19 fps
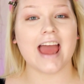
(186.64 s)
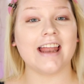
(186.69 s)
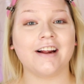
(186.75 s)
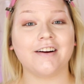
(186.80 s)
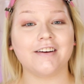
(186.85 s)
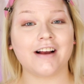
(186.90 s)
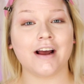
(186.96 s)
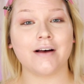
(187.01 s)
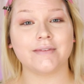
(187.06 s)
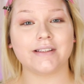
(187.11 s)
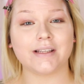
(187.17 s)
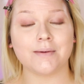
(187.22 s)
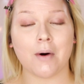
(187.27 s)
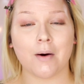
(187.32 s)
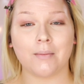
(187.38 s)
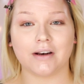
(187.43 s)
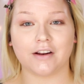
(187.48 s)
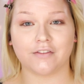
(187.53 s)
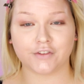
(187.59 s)
And here comes the
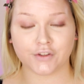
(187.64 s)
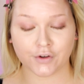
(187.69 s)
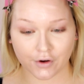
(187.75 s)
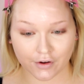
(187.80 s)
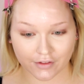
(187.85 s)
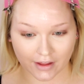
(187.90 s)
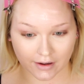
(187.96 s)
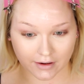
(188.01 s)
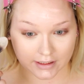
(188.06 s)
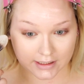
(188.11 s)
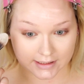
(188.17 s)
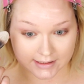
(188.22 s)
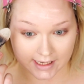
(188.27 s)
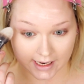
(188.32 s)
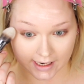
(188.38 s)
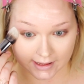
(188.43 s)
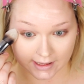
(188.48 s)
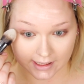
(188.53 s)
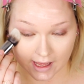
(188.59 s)
moment of truth. I'm going to
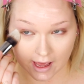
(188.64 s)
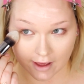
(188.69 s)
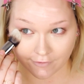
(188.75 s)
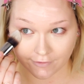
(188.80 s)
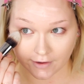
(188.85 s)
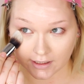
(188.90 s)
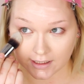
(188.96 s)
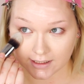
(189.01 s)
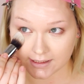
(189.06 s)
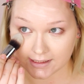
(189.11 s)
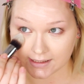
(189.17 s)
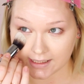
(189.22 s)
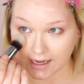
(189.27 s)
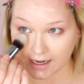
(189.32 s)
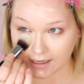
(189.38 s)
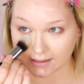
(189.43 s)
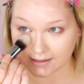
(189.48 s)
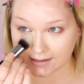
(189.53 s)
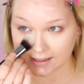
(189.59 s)
take the
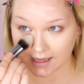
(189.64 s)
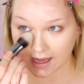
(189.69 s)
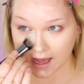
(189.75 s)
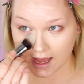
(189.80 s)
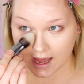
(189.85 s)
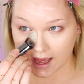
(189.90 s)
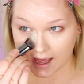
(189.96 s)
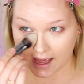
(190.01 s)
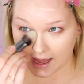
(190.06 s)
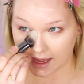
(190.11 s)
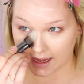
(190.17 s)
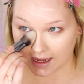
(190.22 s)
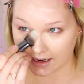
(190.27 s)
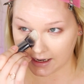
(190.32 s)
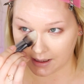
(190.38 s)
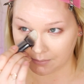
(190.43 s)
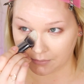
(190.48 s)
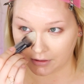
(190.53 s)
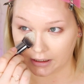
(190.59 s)
F86
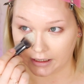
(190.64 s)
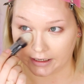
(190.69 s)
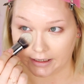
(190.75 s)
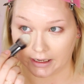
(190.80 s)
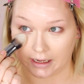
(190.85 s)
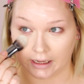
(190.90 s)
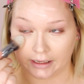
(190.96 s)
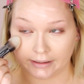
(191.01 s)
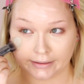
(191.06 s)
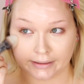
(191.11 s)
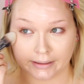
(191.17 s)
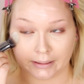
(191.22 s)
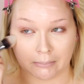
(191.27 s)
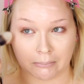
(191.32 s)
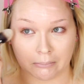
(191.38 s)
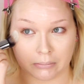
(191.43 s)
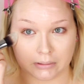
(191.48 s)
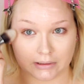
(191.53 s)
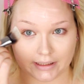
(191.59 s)
and I'm going to
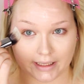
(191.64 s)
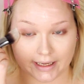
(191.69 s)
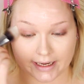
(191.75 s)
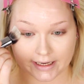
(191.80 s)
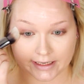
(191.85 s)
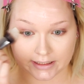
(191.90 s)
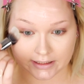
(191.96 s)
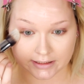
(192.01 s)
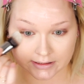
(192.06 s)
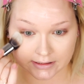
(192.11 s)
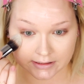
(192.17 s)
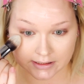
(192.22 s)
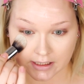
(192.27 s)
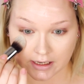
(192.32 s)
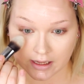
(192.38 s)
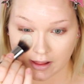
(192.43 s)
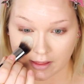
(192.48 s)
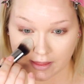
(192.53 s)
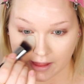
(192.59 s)
blend
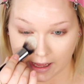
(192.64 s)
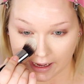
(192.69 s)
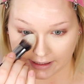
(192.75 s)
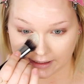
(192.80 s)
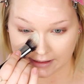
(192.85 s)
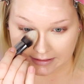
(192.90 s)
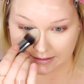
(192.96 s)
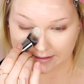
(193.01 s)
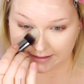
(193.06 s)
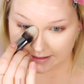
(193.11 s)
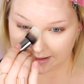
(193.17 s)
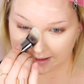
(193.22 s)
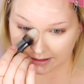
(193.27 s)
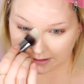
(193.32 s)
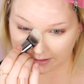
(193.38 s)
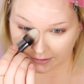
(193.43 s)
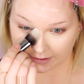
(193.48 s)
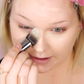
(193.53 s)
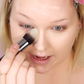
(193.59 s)
that
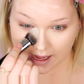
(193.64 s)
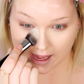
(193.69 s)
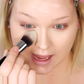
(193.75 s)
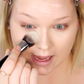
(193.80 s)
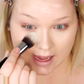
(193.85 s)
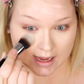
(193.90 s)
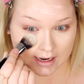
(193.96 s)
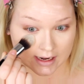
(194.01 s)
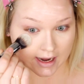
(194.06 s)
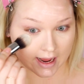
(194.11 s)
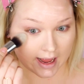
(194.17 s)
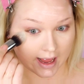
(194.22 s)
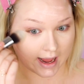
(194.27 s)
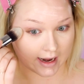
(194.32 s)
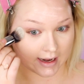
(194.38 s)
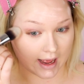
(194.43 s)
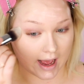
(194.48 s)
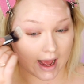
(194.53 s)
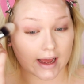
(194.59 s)
concealer in.
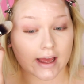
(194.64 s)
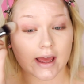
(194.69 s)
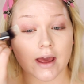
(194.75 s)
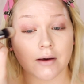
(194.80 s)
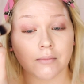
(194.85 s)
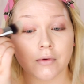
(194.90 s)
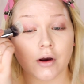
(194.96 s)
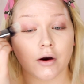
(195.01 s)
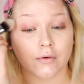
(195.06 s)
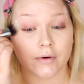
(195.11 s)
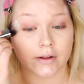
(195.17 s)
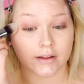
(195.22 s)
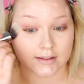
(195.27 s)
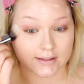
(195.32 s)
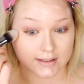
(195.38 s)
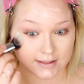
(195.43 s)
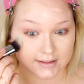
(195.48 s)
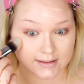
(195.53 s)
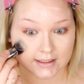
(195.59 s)
And I am going
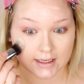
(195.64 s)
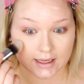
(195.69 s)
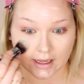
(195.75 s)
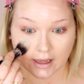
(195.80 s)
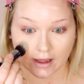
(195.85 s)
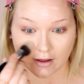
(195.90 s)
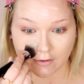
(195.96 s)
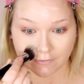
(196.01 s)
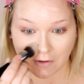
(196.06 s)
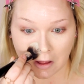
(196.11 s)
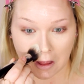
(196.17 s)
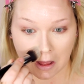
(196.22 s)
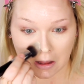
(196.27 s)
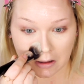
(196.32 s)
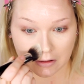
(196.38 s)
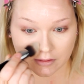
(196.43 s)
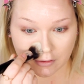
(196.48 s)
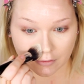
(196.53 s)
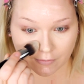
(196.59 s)
to see if
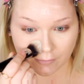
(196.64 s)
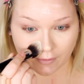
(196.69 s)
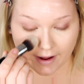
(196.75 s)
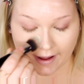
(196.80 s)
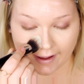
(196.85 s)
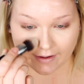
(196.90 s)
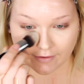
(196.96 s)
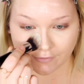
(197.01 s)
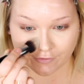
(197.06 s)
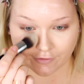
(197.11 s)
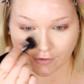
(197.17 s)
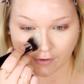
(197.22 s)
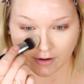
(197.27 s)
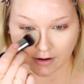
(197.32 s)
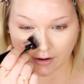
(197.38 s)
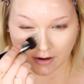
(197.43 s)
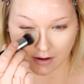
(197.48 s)
all the rave